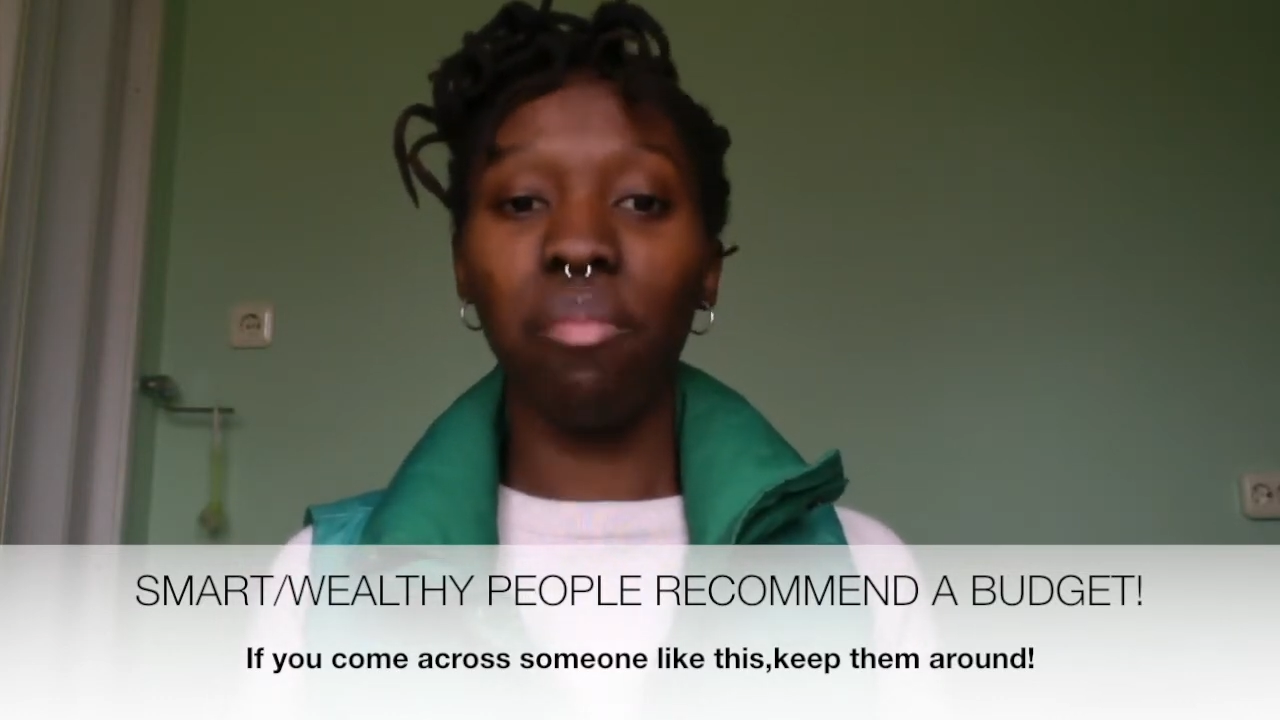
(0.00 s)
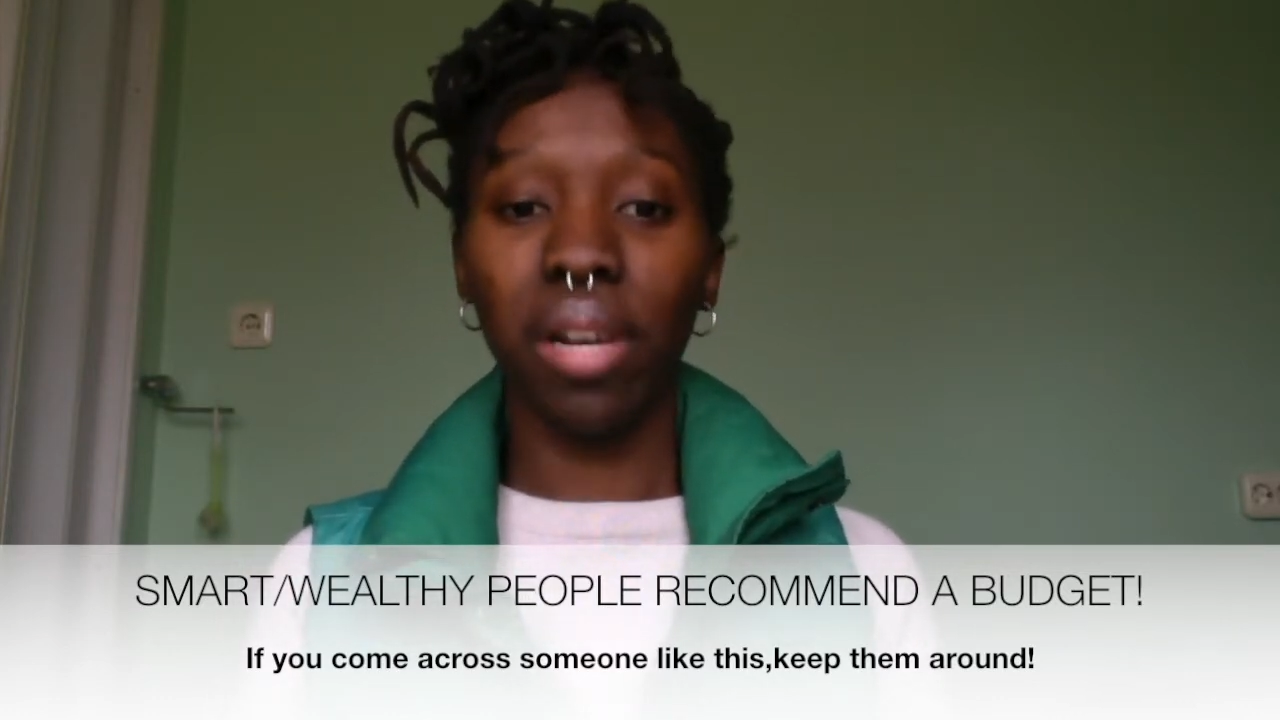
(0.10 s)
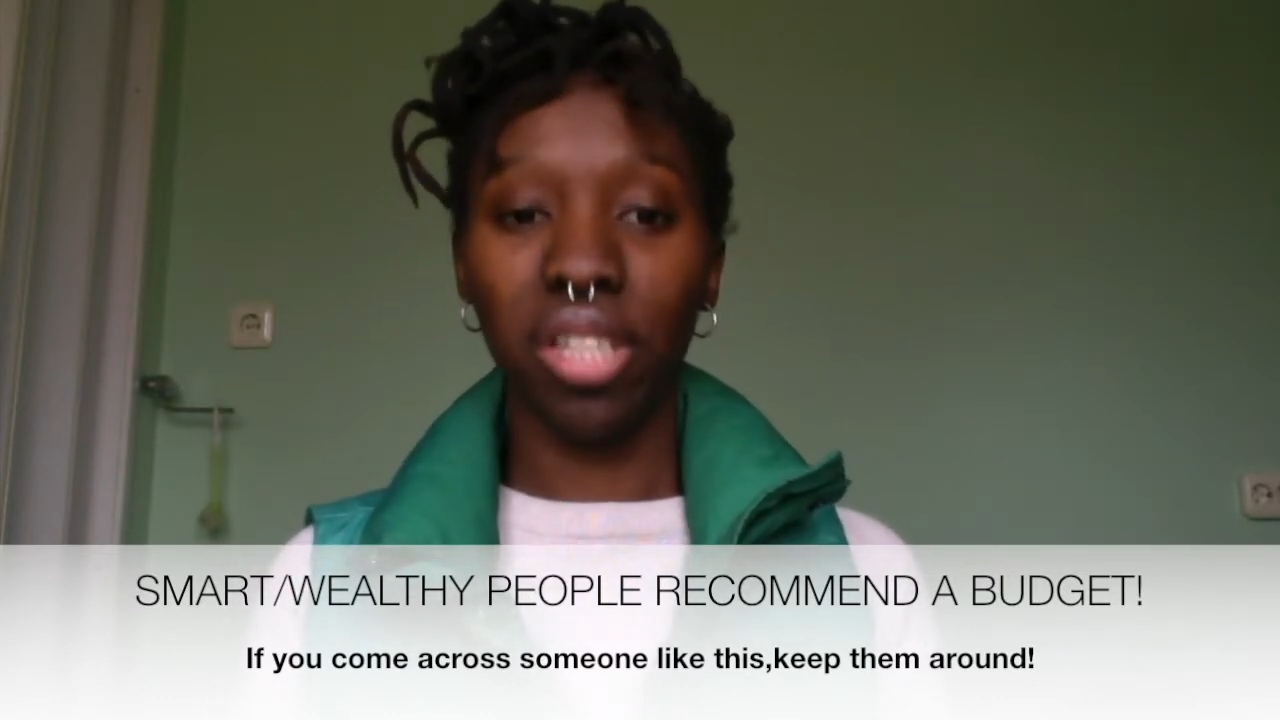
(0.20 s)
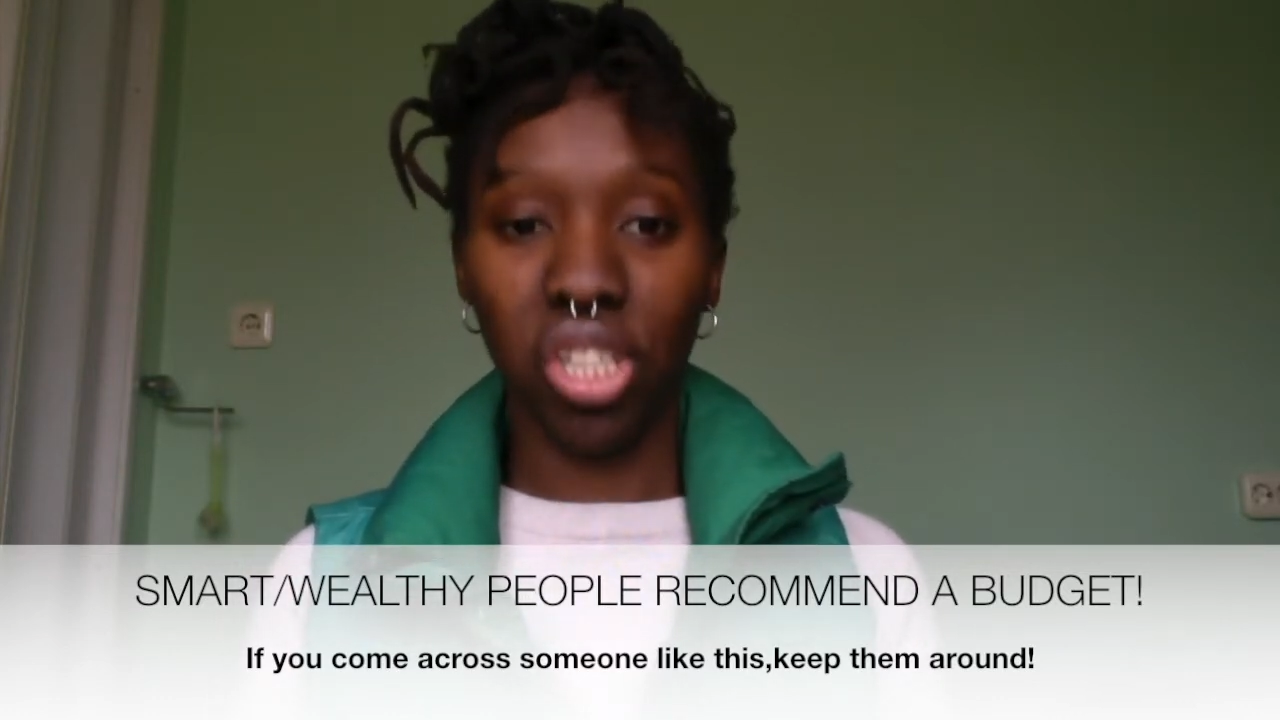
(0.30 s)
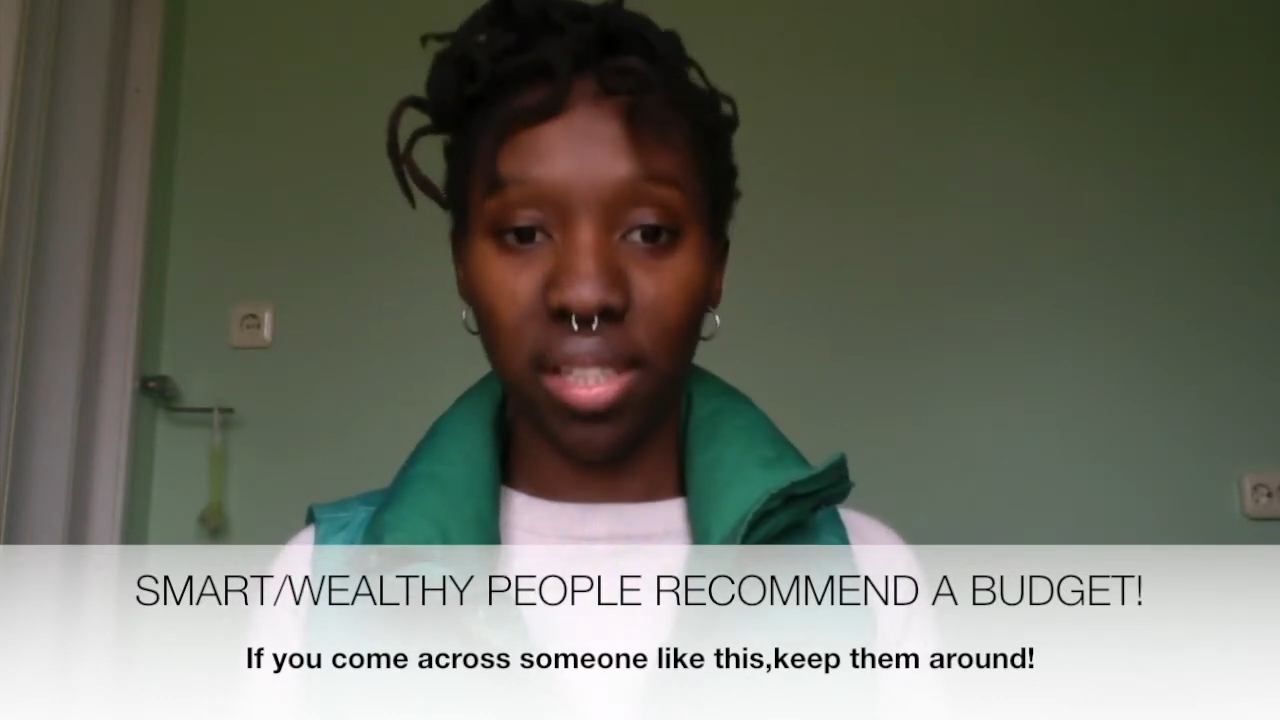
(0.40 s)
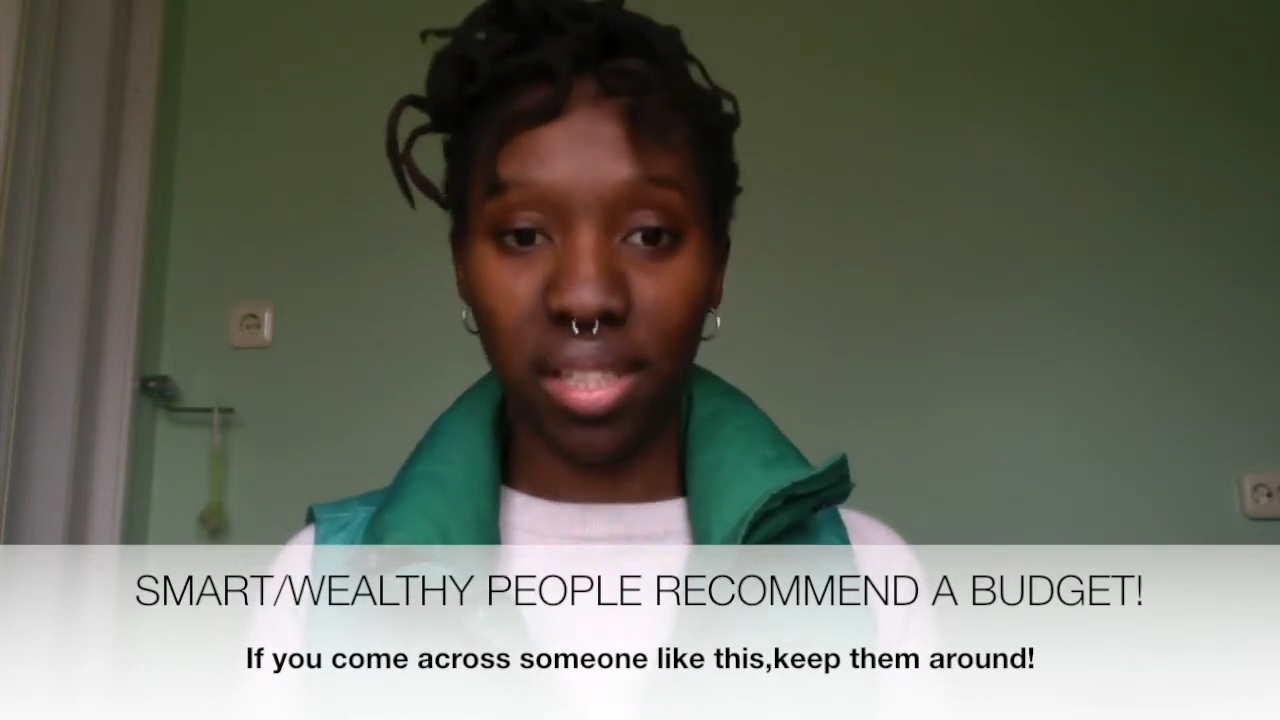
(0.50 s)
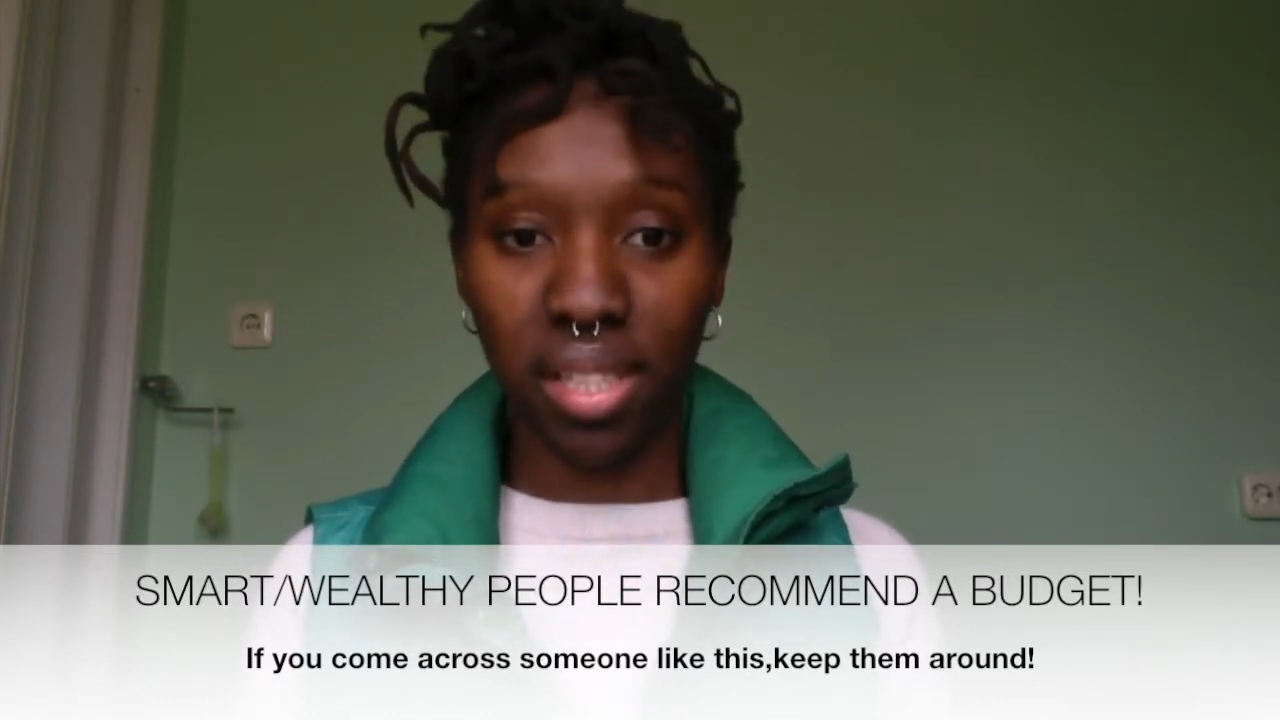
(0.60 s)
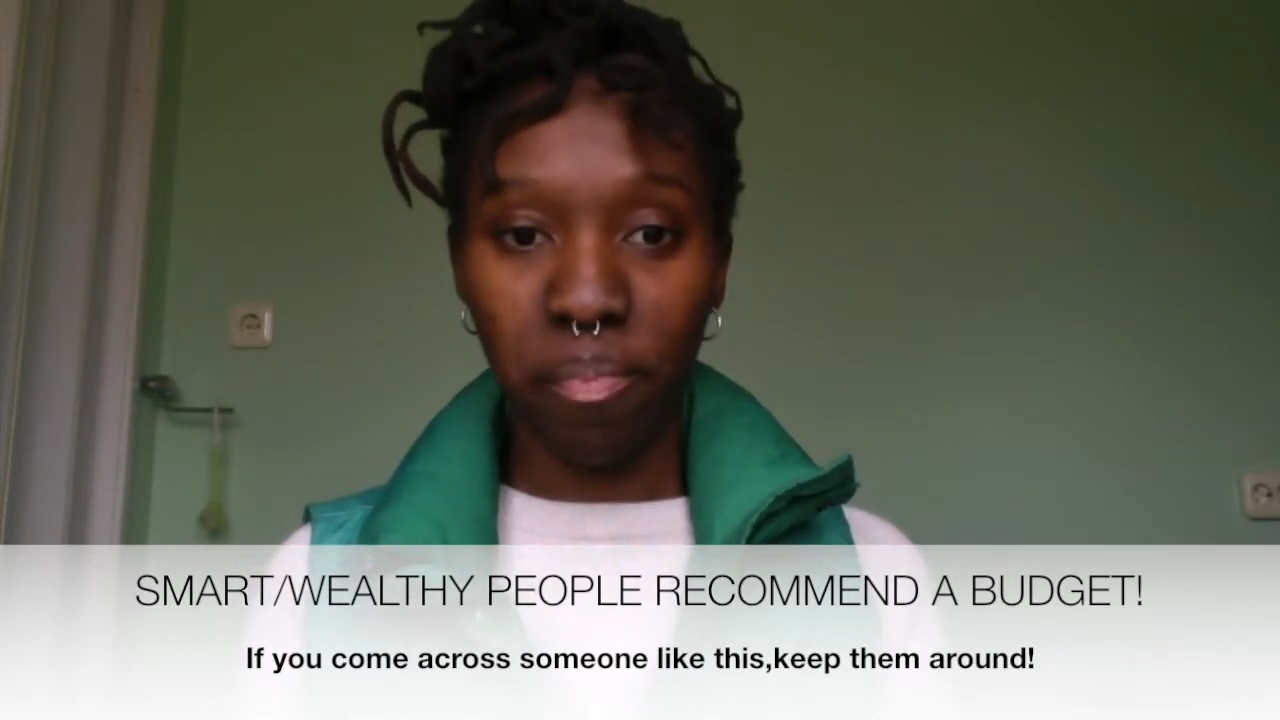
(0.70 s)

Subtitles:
budgets,